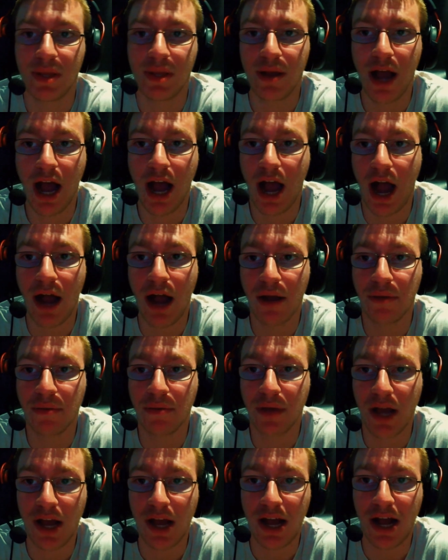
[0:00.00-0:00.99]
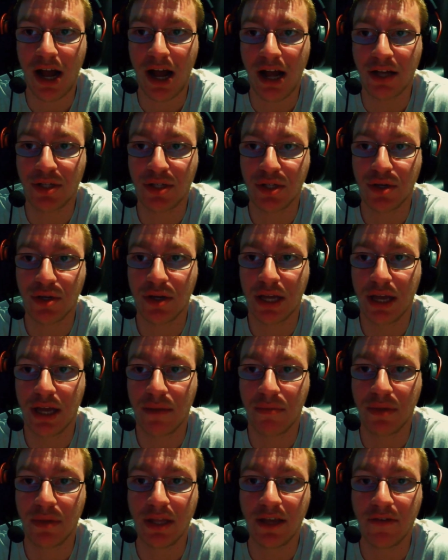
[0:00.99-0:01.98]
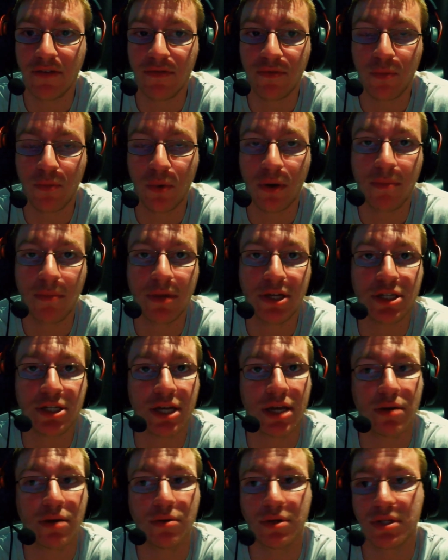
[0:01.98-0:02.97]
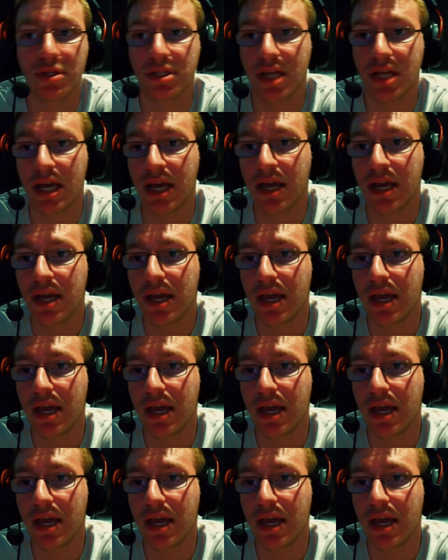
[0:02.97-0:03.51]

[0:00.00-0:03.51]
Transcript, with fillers: I I I still can't believe where my channel is at,